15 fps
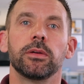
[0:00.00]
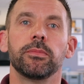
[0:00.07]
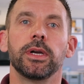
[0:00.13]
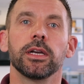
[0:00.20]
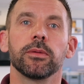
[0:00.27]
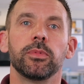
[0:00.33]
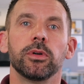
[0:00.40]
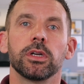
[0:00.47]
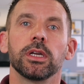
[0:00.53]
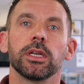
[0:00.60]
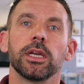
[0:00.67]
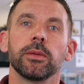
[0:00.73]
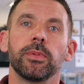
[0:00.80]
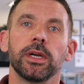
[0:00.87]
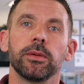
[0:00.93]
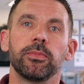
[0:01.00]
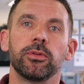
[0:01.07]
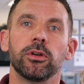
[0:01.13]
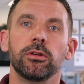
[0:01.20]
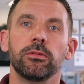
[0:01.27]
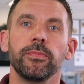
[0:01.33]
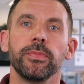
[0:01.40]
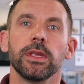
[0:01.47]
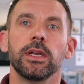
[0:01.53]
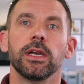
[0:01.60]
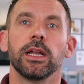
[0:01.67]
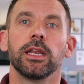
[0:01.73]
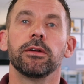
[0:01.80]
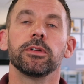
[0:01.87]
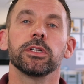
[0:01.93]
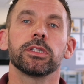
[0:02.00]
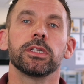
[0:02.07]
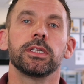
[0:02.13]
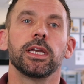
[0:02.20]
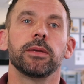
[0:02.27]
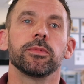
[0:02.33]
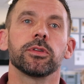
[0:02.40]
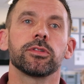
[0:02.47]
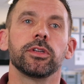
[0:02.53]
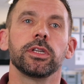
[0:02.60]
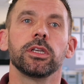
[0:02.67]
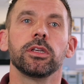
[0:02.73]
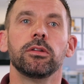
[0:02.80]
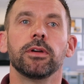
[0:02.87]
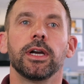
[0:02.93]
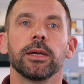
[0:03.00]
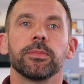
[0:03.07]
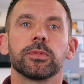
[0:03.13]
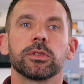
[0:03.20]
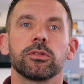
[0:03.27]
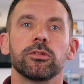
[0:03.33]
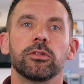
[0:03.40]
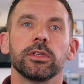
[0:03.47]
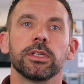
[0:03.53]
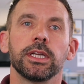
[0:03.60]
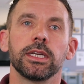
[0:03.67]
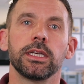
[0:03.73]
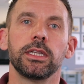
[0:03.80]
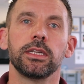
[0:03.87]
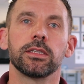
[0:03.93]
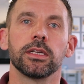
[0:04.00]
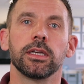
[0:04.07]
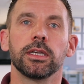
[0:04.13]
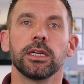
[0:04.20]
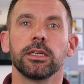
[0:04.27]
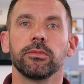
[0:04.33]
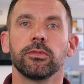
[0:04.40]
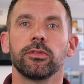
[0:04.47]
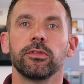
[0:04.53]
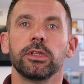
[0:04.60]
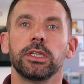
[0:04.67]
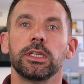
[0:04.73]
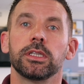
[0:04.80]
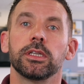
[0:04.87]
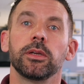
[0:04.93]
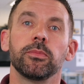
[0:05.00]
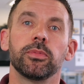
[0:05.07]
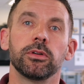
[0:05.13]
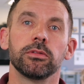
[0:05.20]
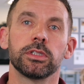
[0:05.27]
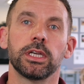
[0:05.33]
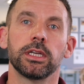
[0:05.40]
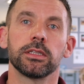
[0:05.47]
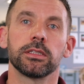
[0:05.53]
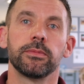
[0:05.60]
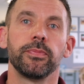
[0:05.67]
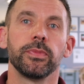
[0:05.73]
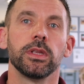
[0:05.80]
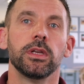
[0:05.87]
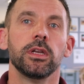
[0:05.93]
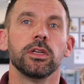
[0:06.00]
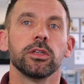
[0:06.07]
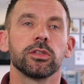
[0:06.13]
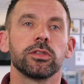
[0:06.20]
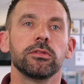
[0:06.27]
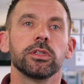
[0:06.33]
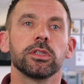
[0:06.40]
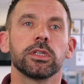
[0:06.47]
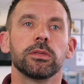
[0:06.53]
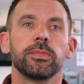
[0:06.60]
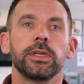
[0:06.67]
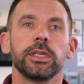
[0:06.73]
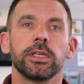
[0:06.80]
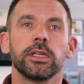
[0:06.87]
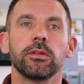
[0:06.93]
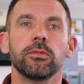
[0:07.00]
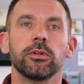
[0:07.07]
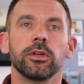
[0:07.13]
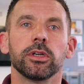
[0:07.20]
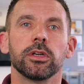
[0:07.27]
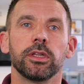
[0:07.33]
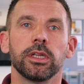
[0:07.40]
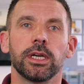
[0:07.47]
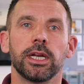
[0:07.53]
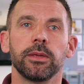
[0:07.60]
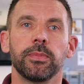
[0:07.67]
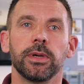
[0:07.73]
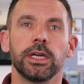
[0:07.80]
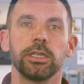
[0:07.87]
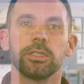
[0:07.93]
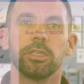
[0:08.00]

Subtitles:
MacBook and iPad Pro, allowing us to demonstrate new apps, drawing techniques, and guide them through the design process. Students completed the work on their iPads